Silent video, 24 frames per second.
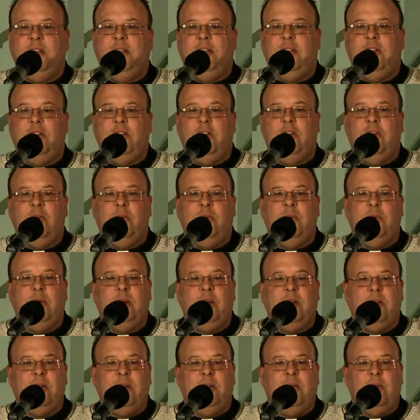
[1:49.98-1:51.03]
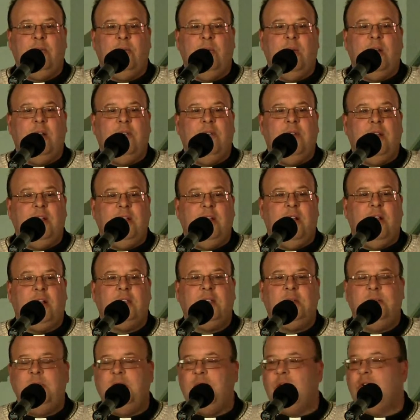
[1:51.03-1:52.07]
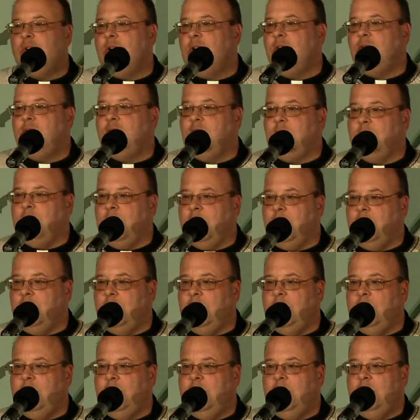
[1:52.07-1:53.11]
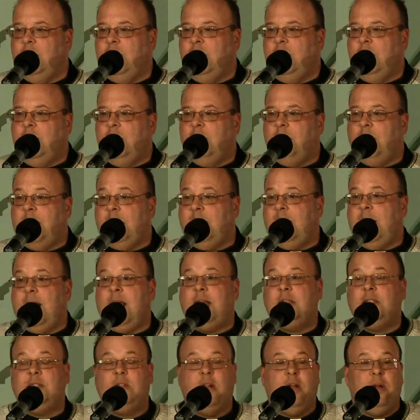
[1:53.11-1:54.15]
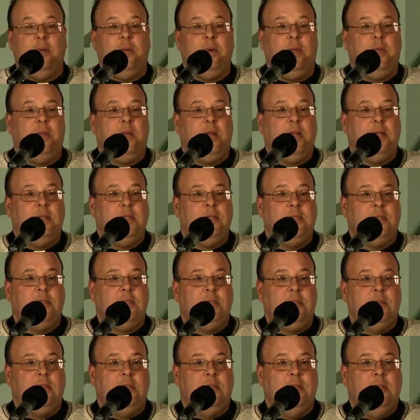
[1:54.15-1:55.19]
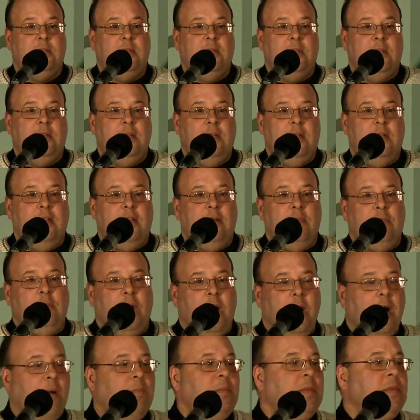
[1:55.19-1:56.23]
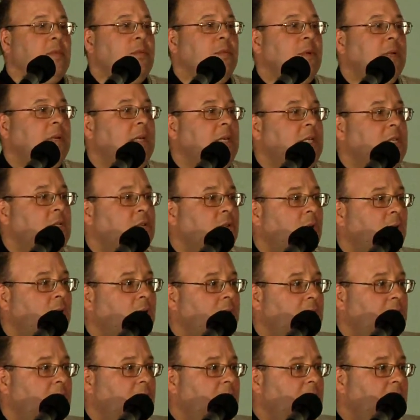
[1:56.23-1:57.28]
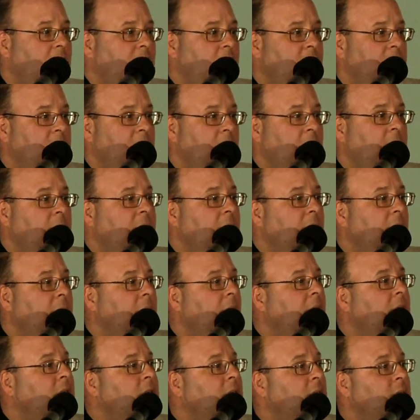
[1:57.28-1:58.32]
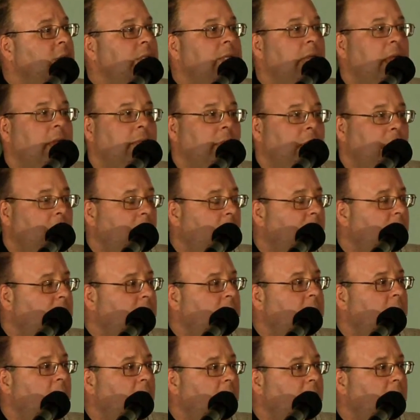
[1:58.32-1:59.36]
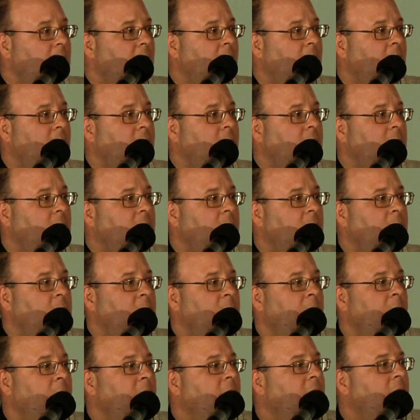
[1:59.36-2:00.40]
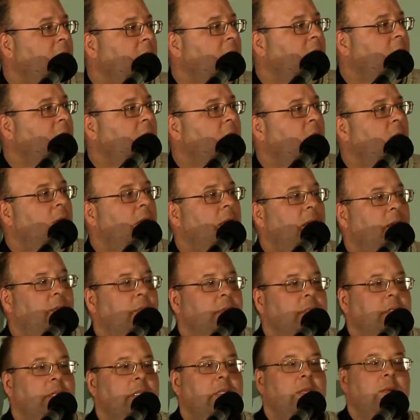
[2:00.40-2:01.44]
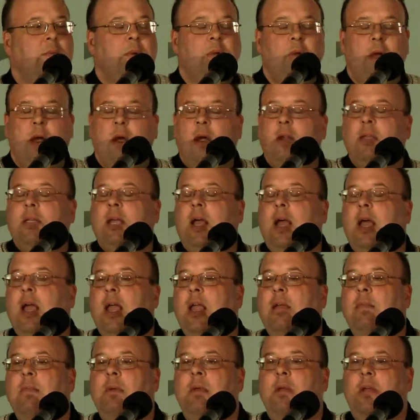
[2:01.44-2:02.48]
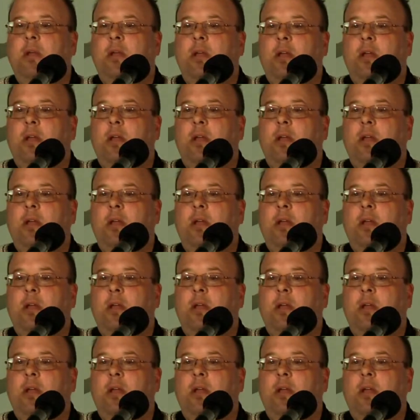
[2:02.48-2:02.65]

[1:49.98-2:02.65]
You know, well, what have I got to be joyful about? my dad's not with us. Mom is really struggling mentally, like she was having a nervous breakdown, you know, and it was just a real hard time